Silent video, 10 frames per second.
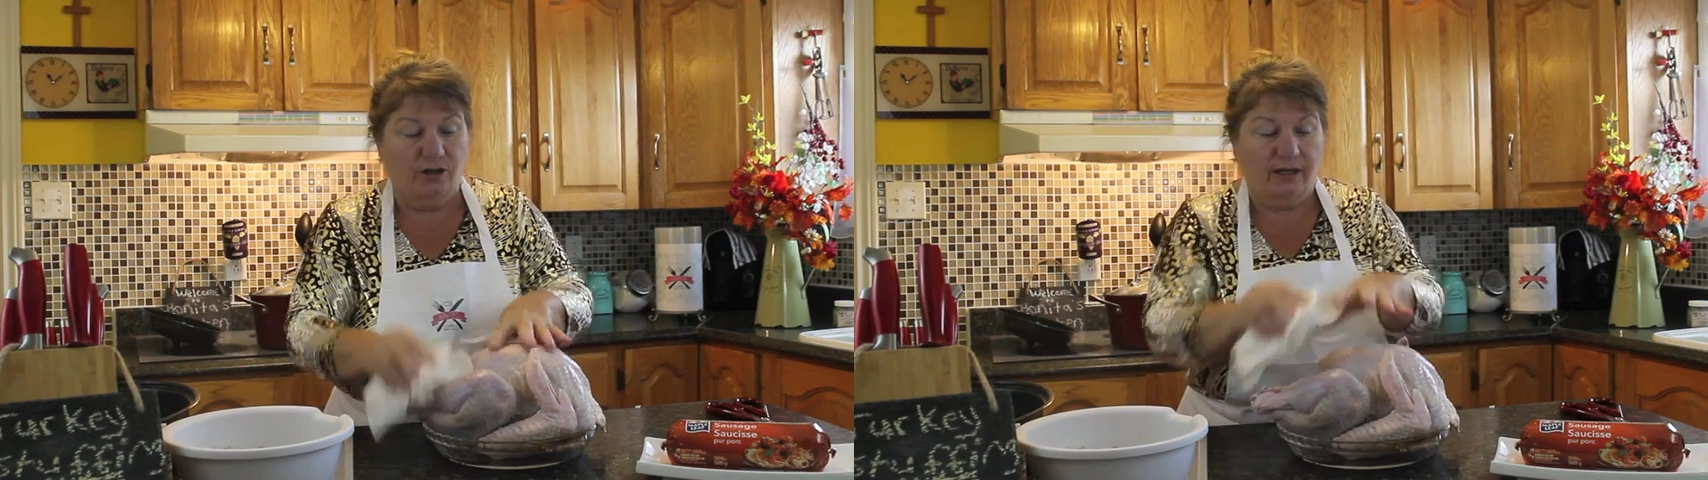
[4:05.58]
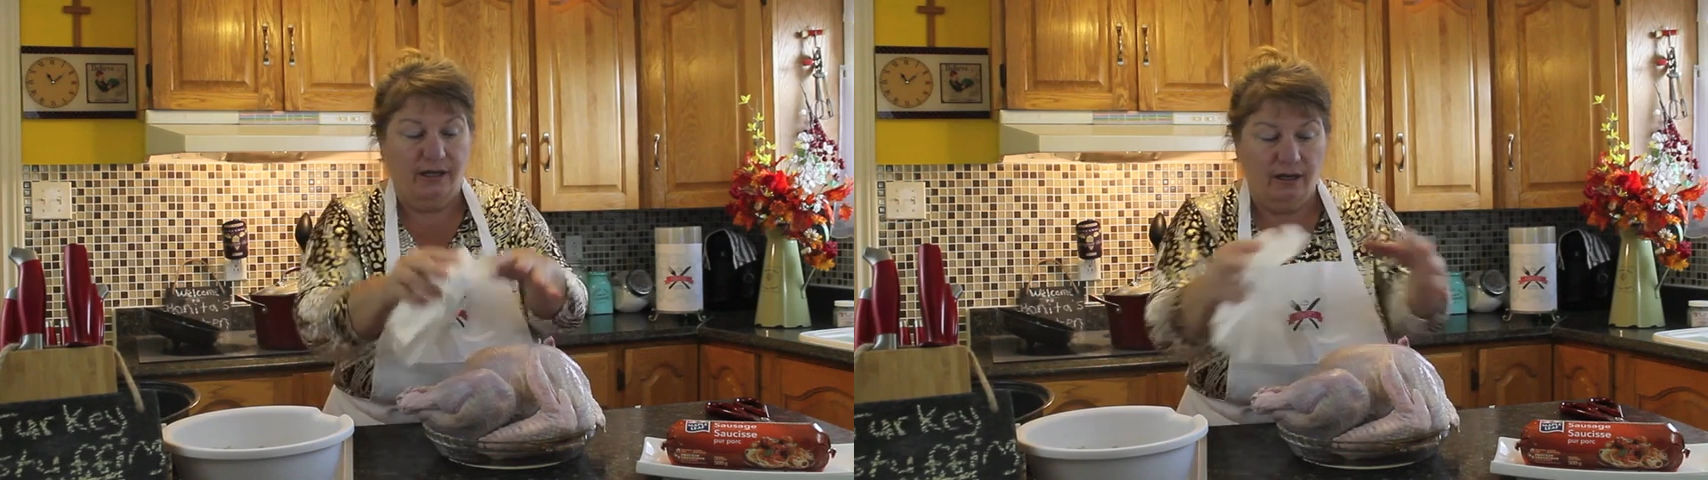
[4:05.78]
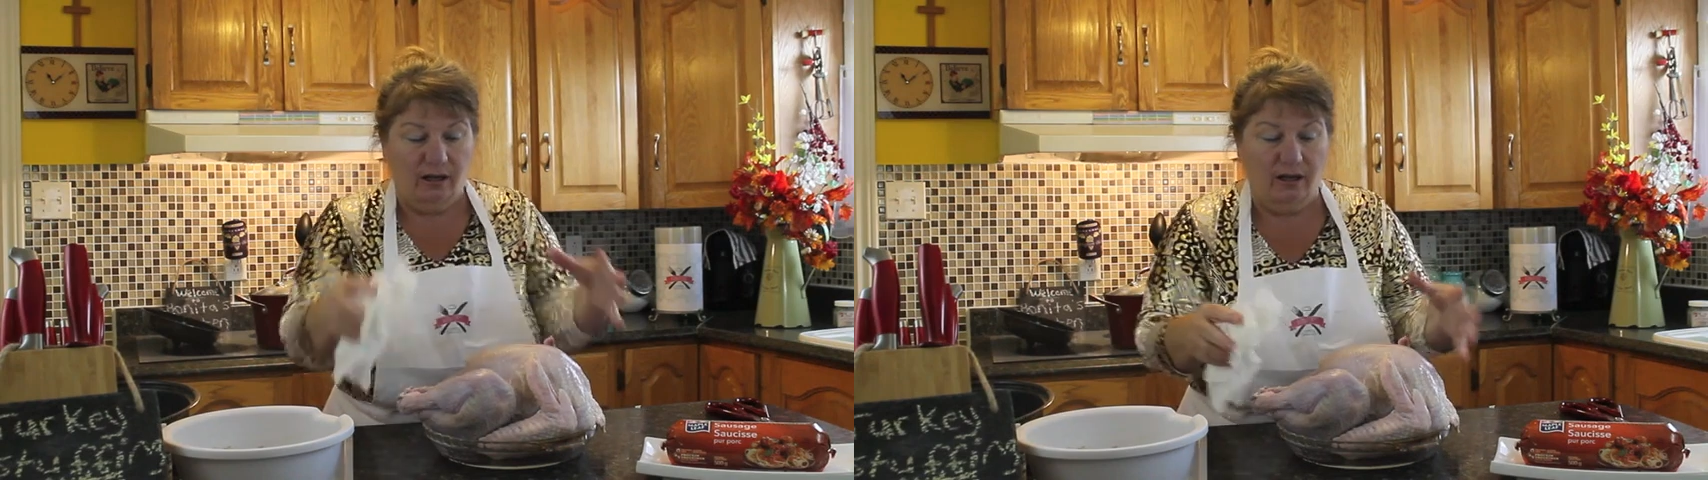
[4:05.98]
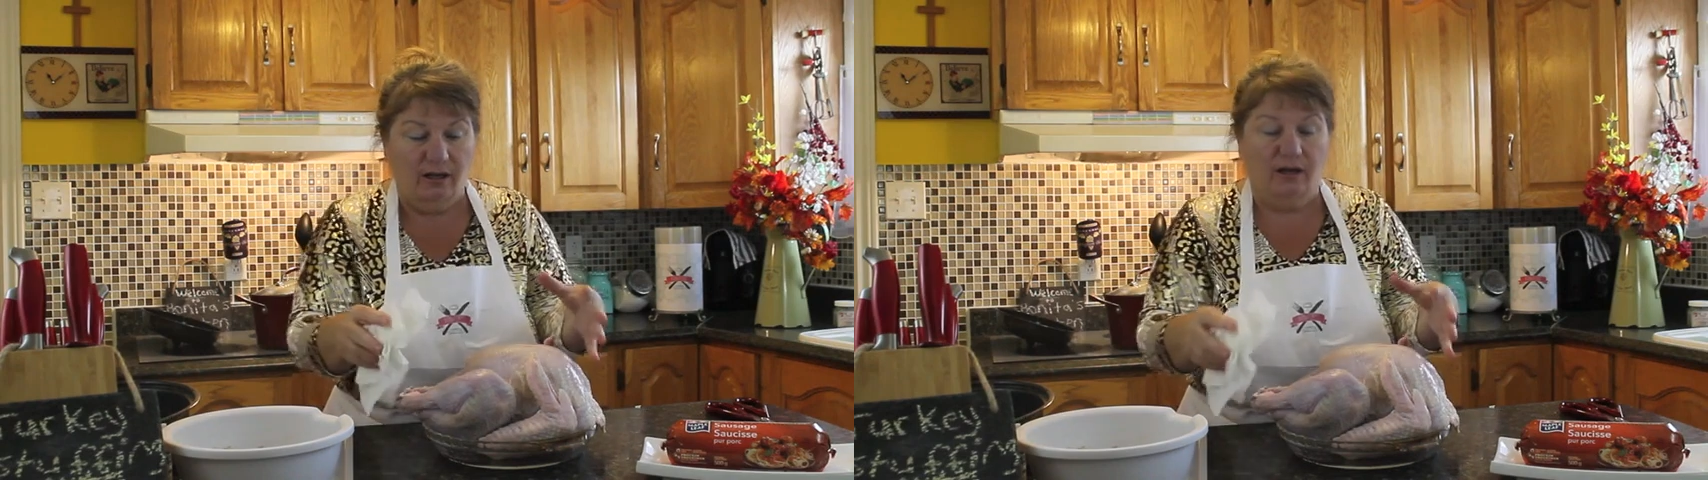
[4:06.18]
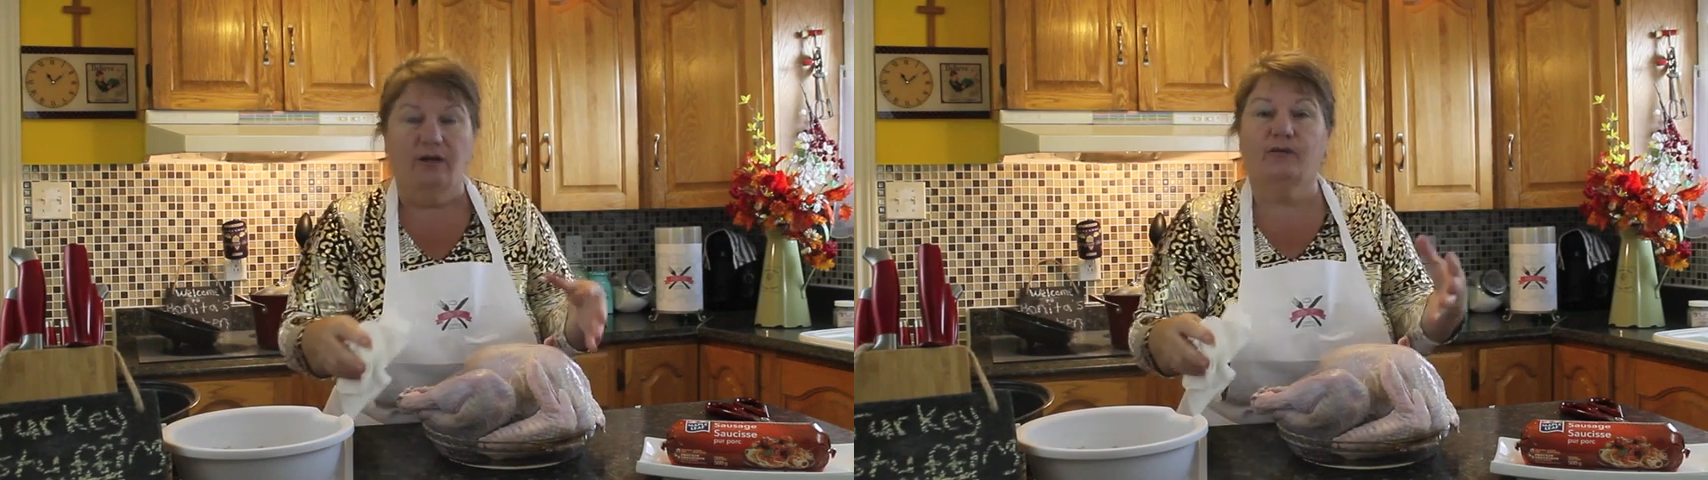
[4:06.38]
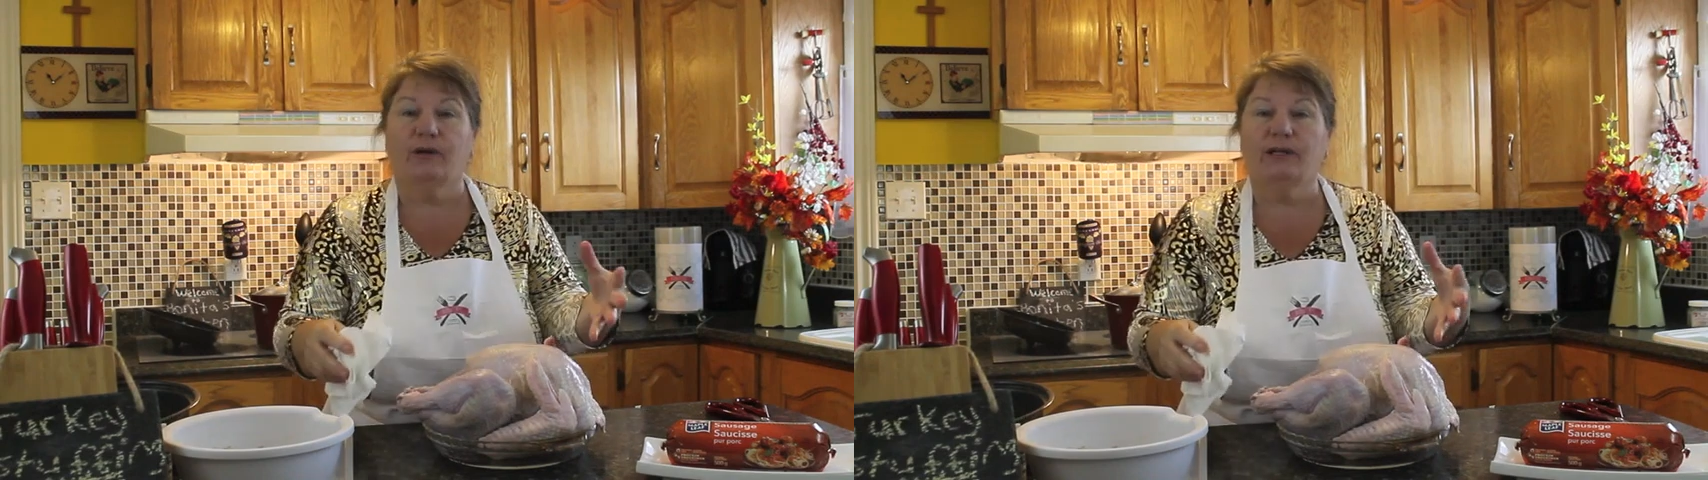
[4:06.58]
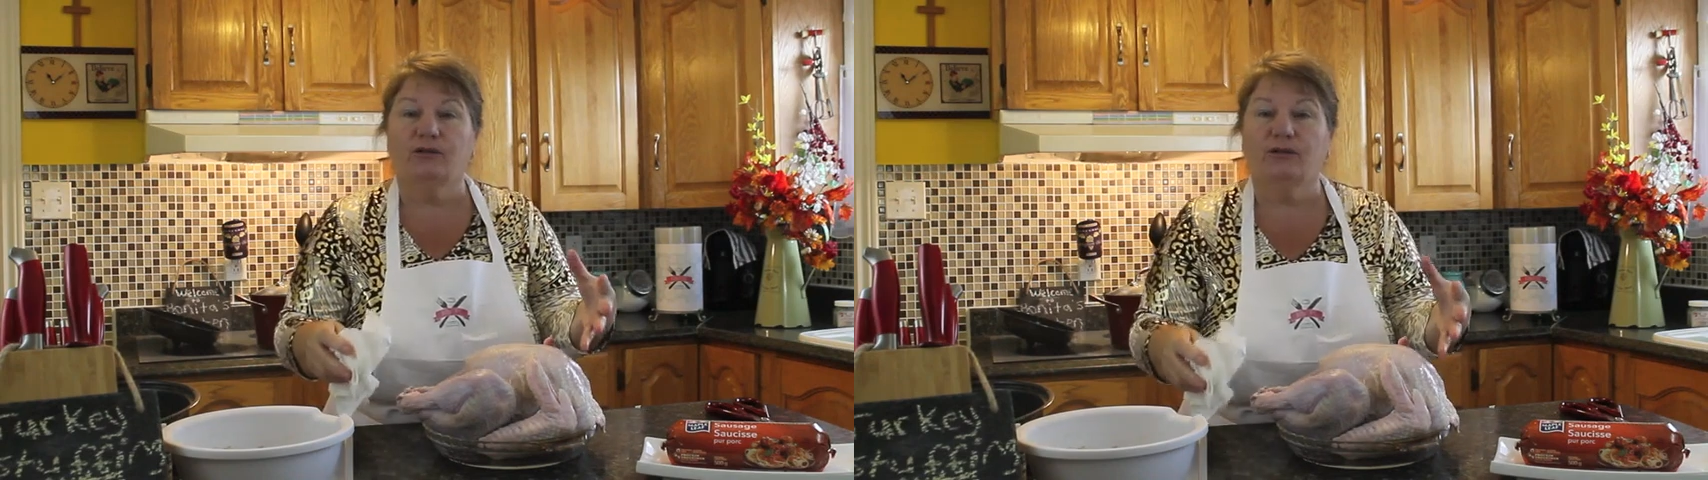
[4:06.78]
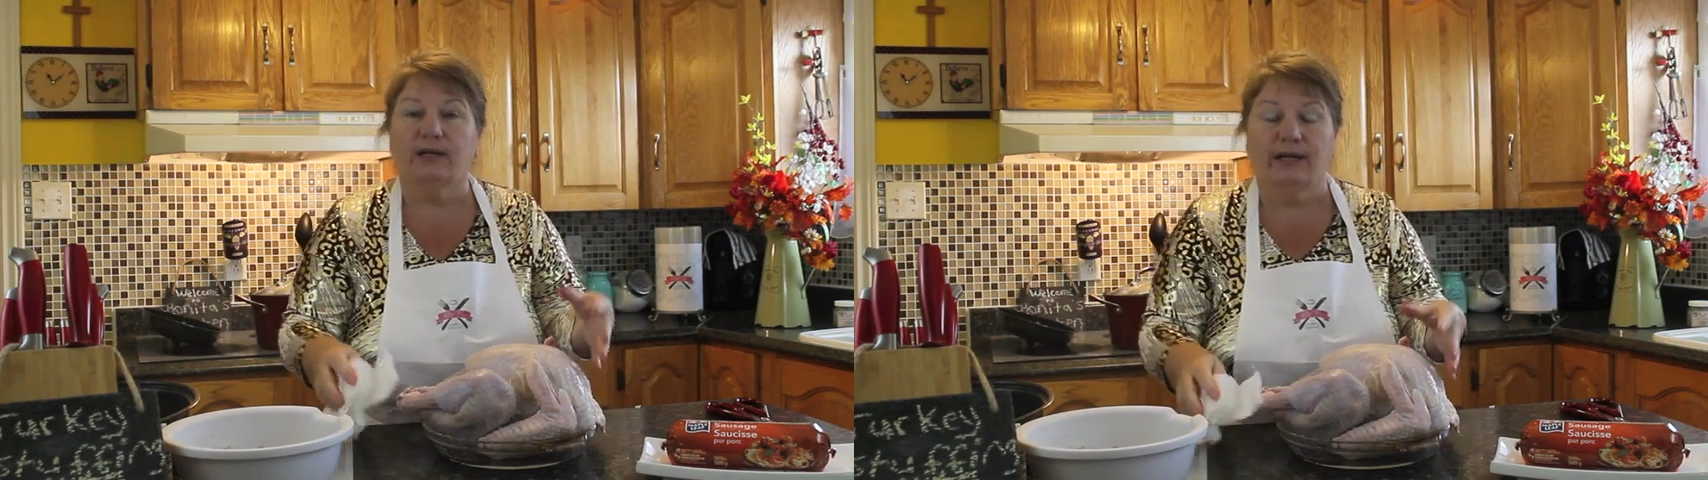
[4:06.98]
turkey all off when I
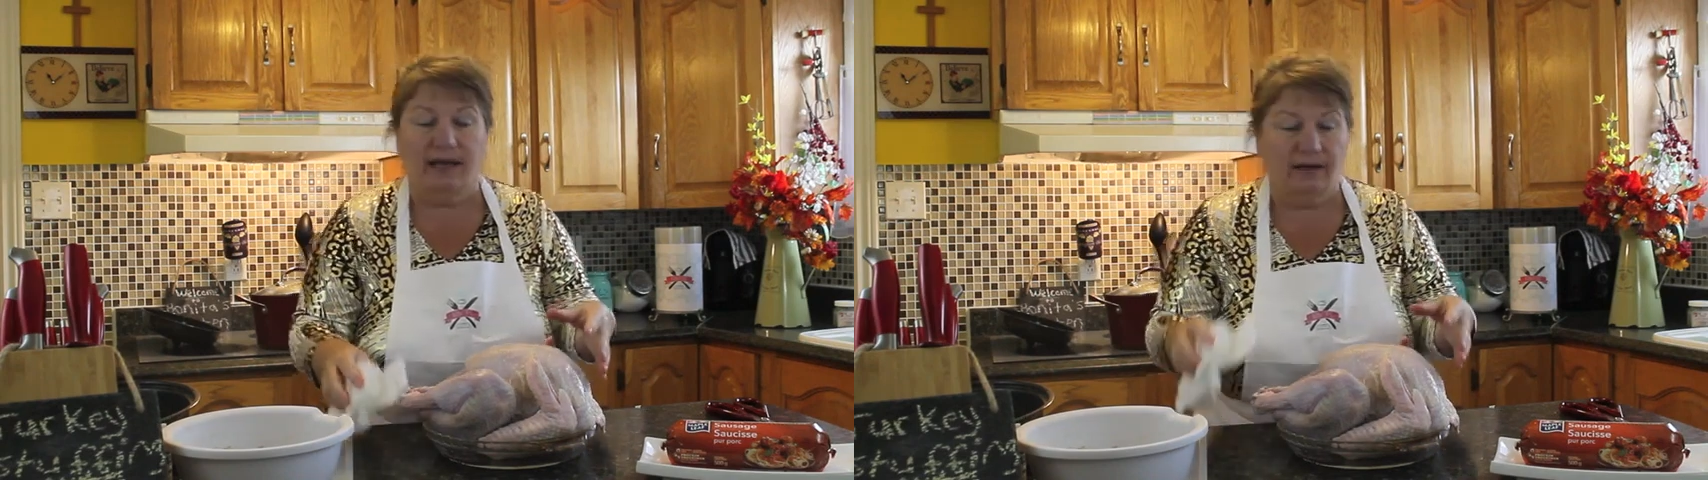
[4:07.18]
took it